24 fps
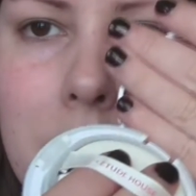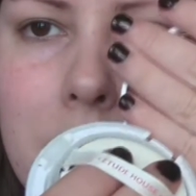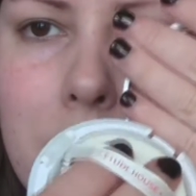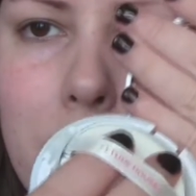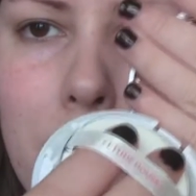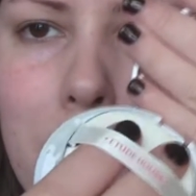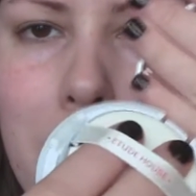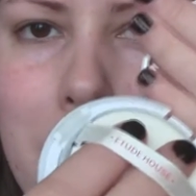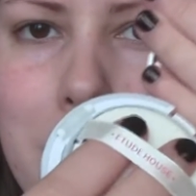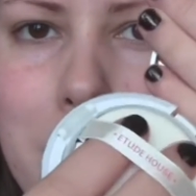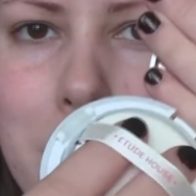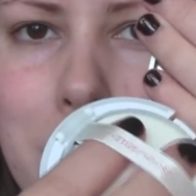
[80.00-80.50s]

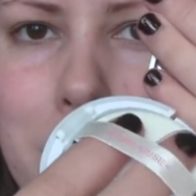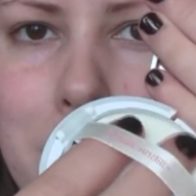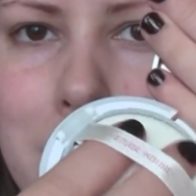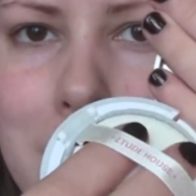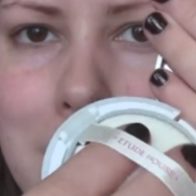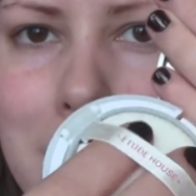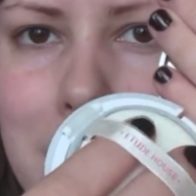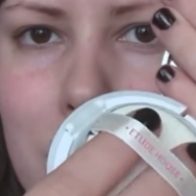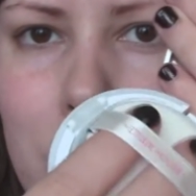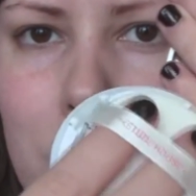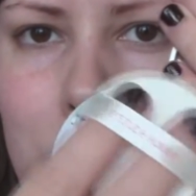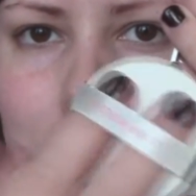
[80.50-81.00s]
So it comes with
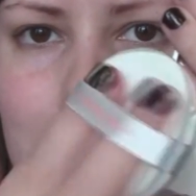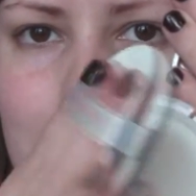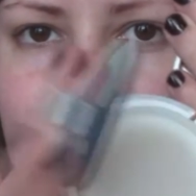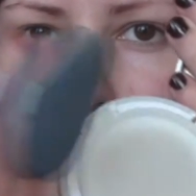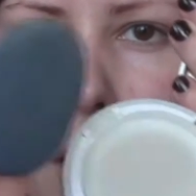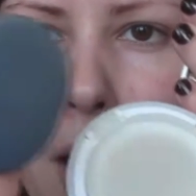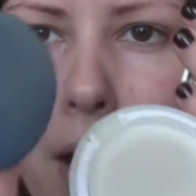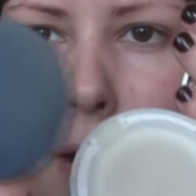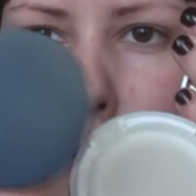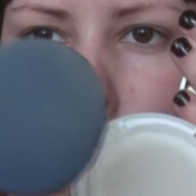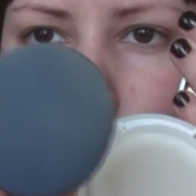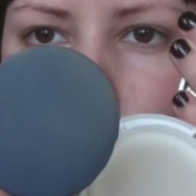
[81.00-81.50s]
this little
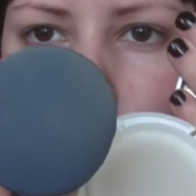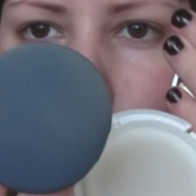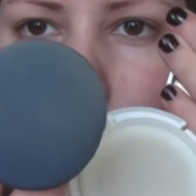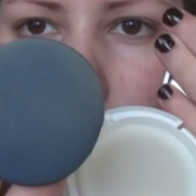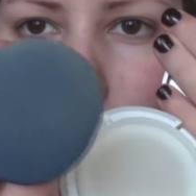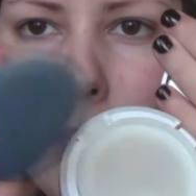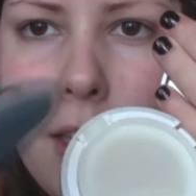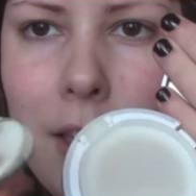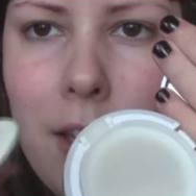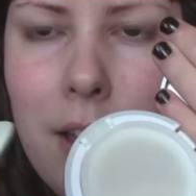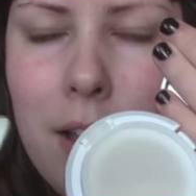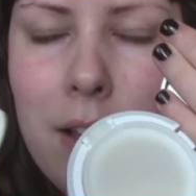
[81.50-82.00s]
puff
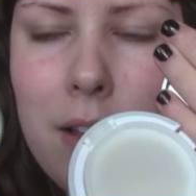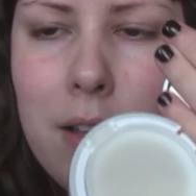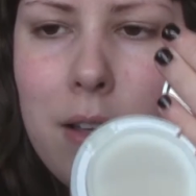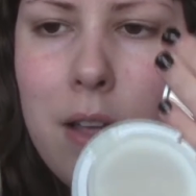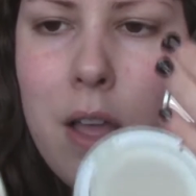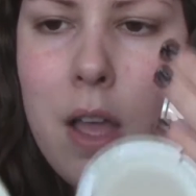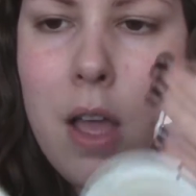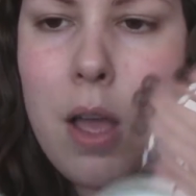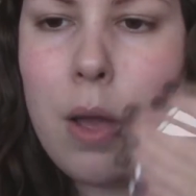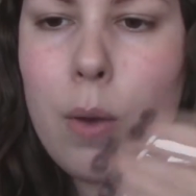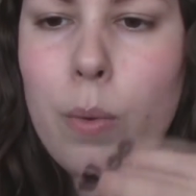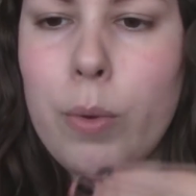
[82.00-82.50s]
here,
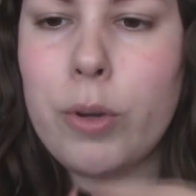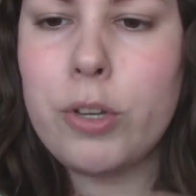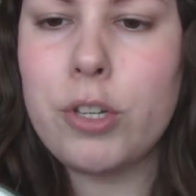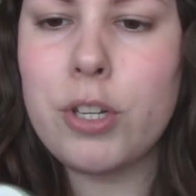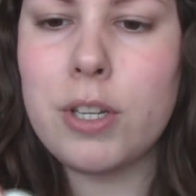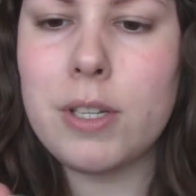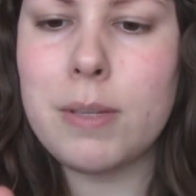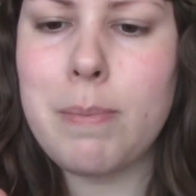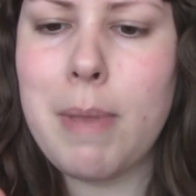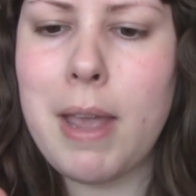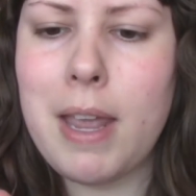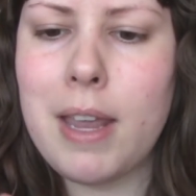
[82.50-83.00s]
which
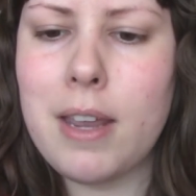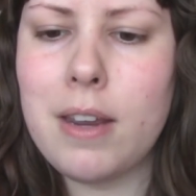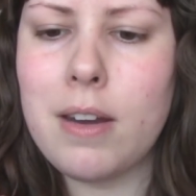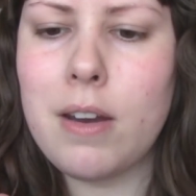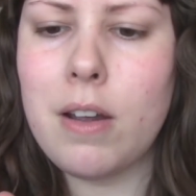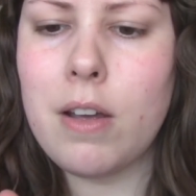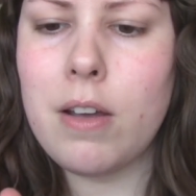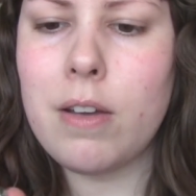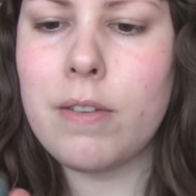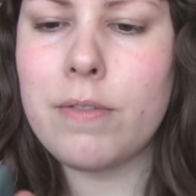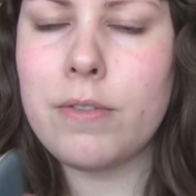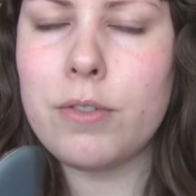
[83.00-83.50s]
is made
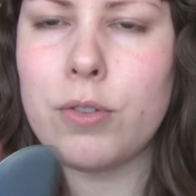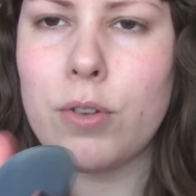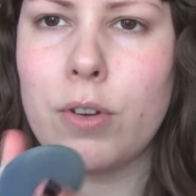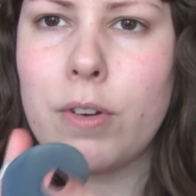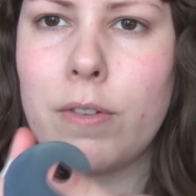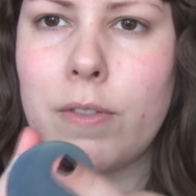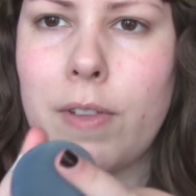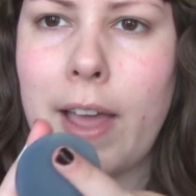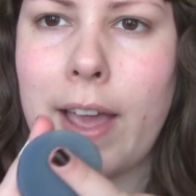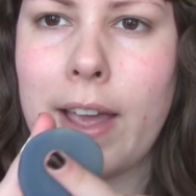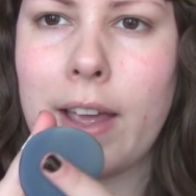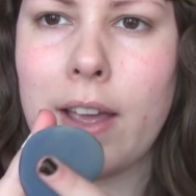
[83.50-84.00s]
of sort
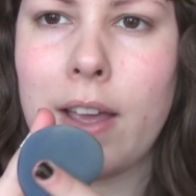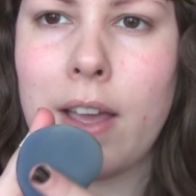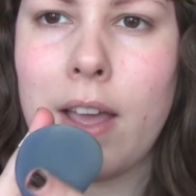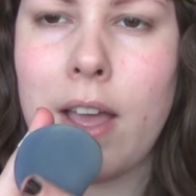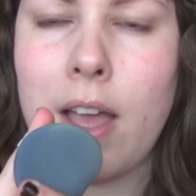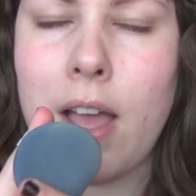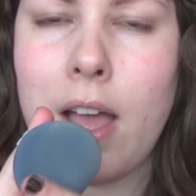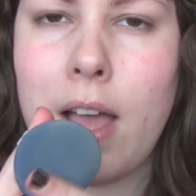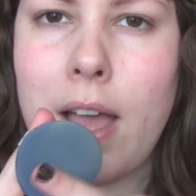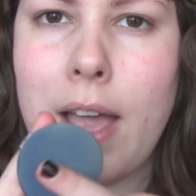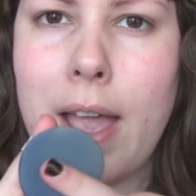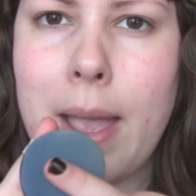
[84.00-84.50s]
of like
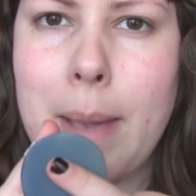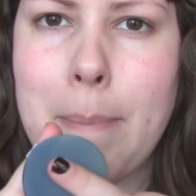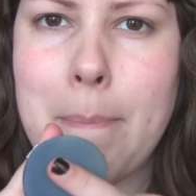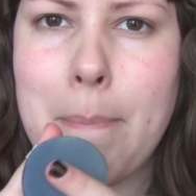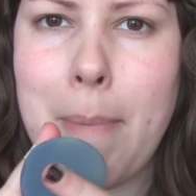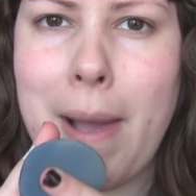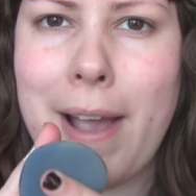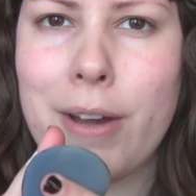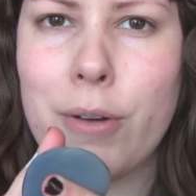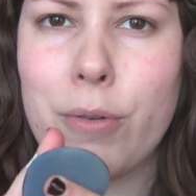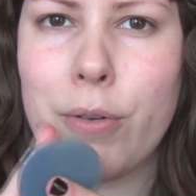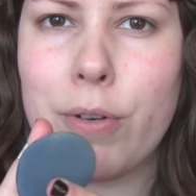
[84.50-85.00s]
a
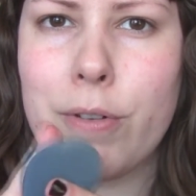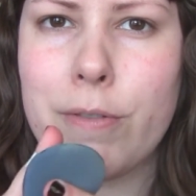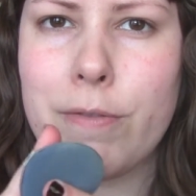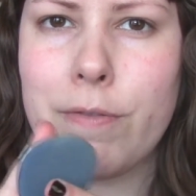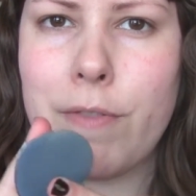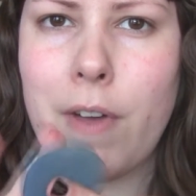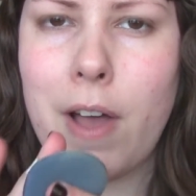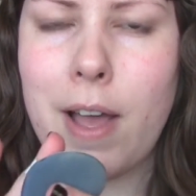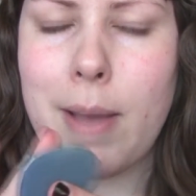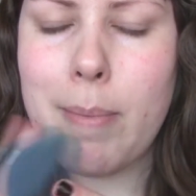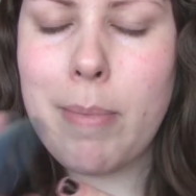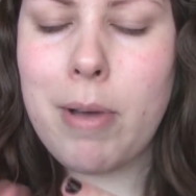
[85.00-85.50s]

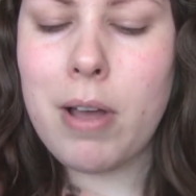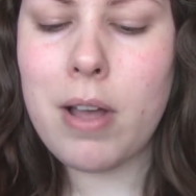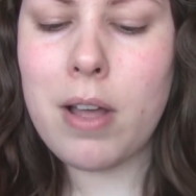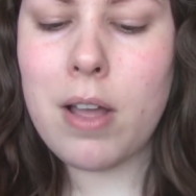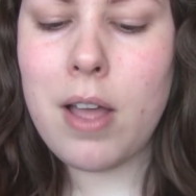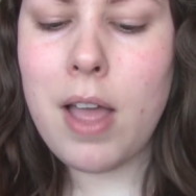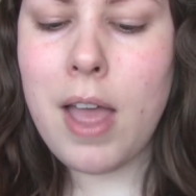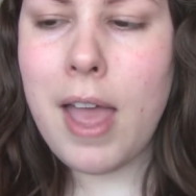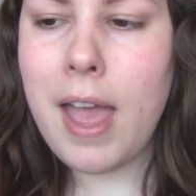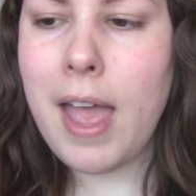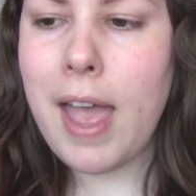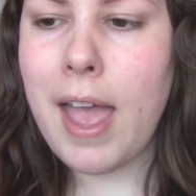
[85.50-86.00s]
microfiber,
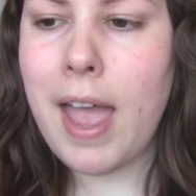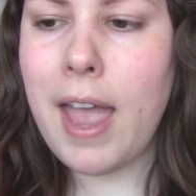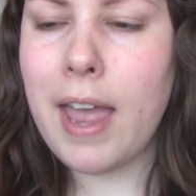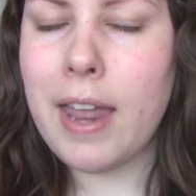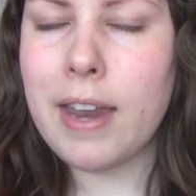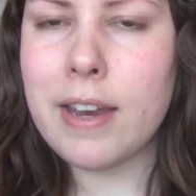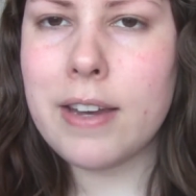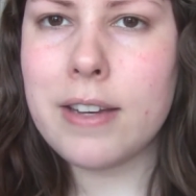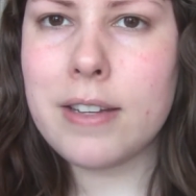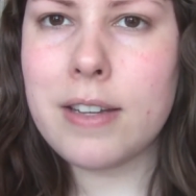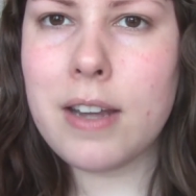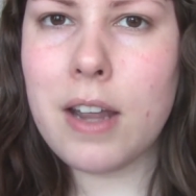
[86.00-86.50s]

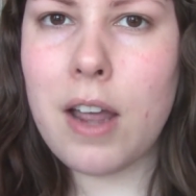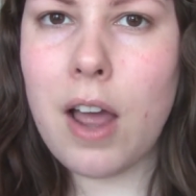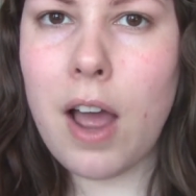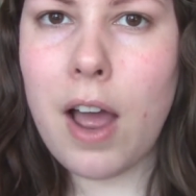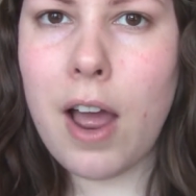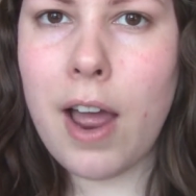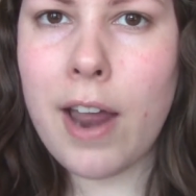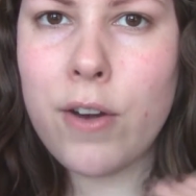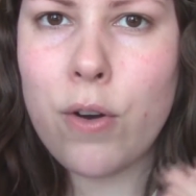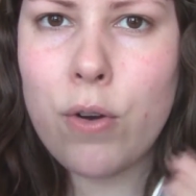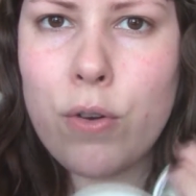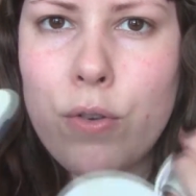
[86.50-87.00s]
and
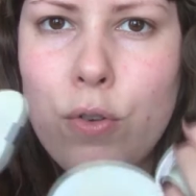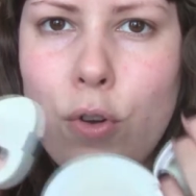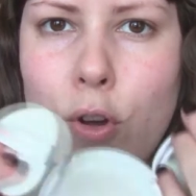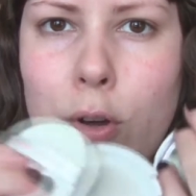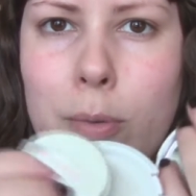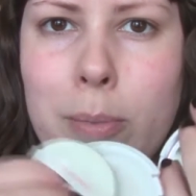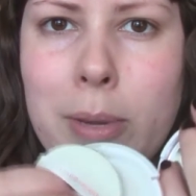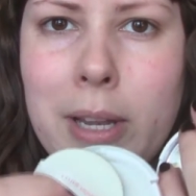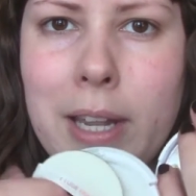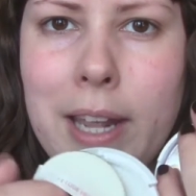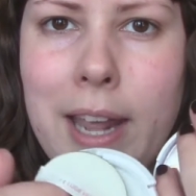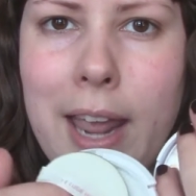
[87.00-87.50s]
I know
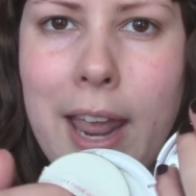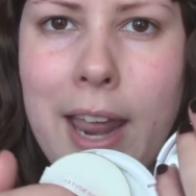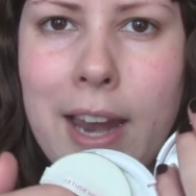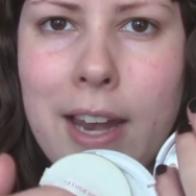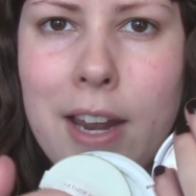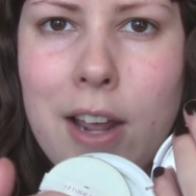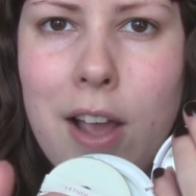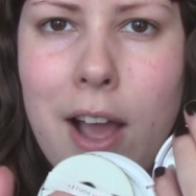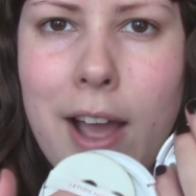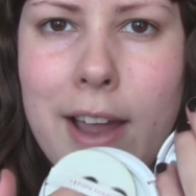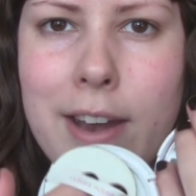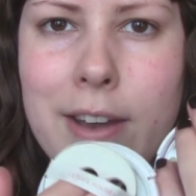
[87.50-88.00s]
normally
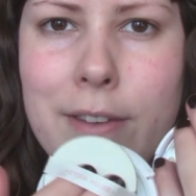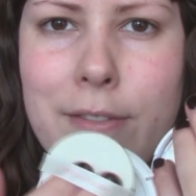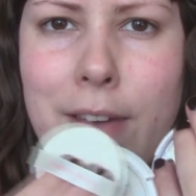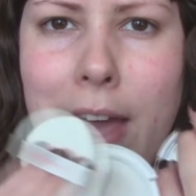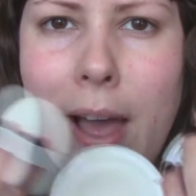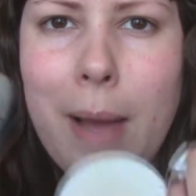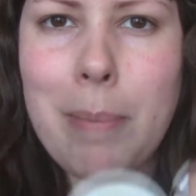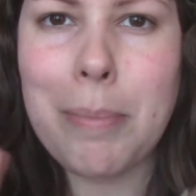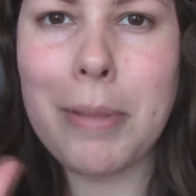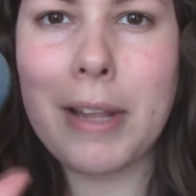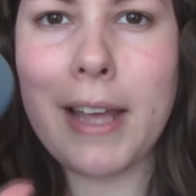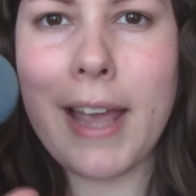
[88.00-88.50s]
any kind of
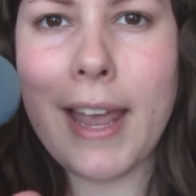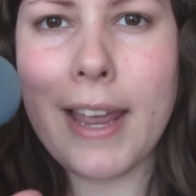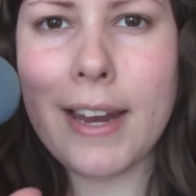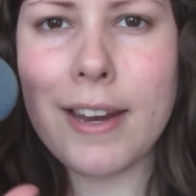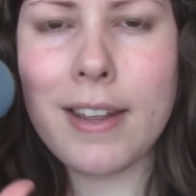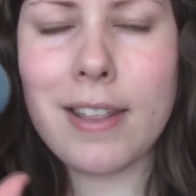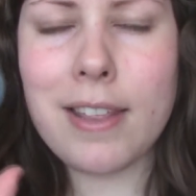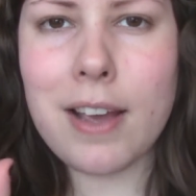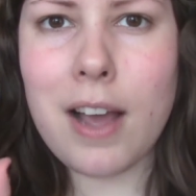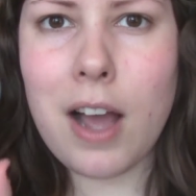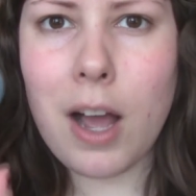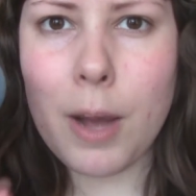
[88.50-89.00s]

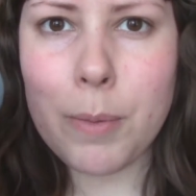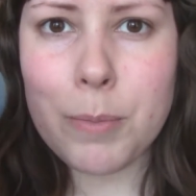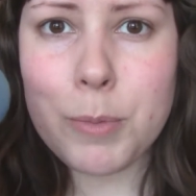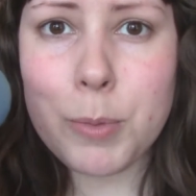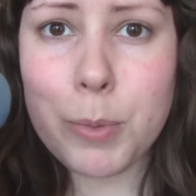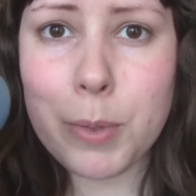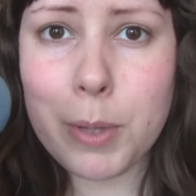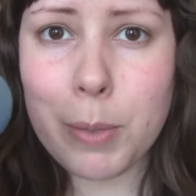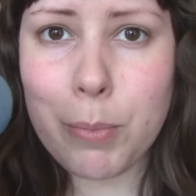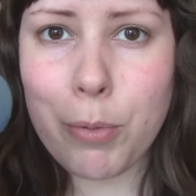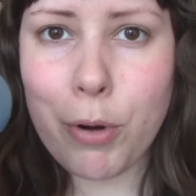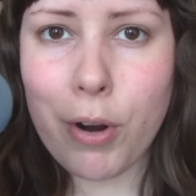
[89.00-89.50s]
applicator that comes
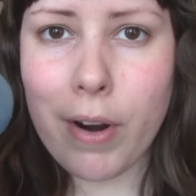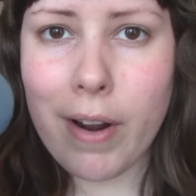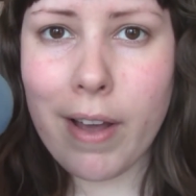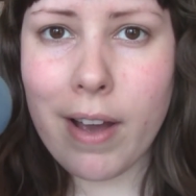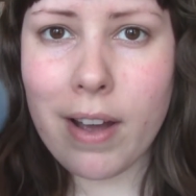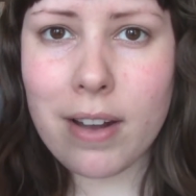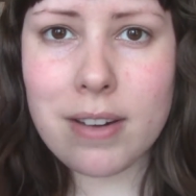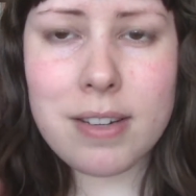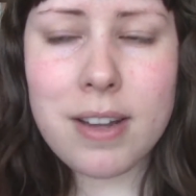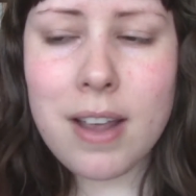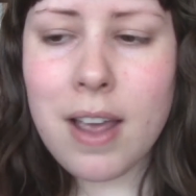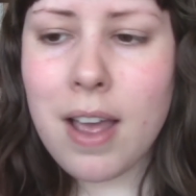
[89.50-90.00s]
with a
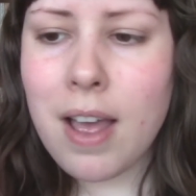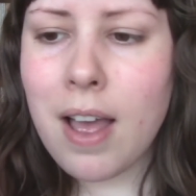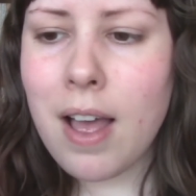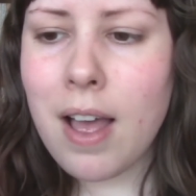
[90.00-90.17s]
product,